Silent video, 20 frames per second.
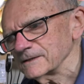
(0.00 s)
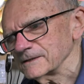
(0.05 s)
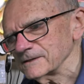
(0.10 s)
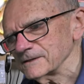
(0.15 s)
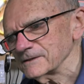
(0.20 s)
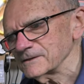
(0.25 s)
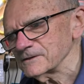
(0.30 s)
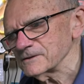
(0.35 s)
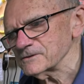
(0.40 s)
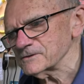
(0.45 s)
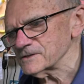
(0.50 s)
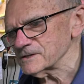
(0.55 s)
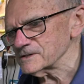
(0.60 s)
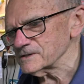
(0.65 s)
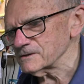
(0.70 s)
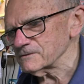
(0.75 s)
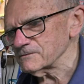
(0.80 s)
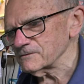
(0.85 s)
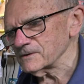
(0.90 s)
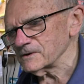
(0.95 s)
And there's
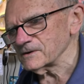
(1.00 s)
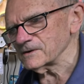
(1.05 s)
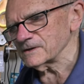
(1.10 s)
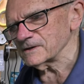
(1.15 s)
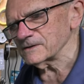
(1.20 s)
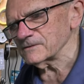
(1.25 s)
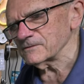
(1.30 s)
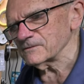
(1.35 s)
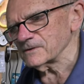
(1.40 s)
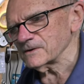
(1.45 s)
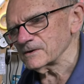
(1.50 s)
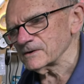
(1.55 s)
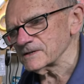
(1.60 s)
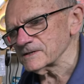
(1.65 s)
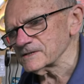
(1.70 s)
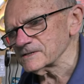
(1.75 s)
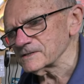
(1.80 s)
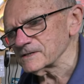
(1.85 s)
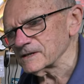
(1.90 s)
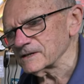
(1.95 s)
just a very
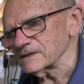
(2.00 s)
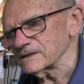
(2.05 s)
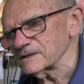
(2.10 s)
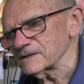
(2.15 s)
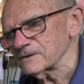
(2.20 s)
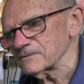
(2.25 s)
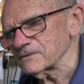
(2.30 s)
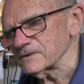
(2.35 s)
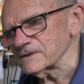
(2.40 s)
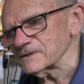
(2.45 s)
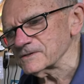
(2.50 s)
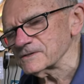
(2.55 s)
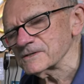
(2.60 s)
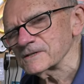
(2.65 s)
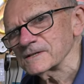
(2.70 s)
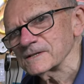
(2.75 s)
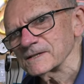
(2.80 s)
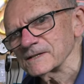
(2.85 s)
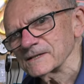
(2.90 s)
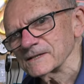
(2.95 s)
very subtle difference.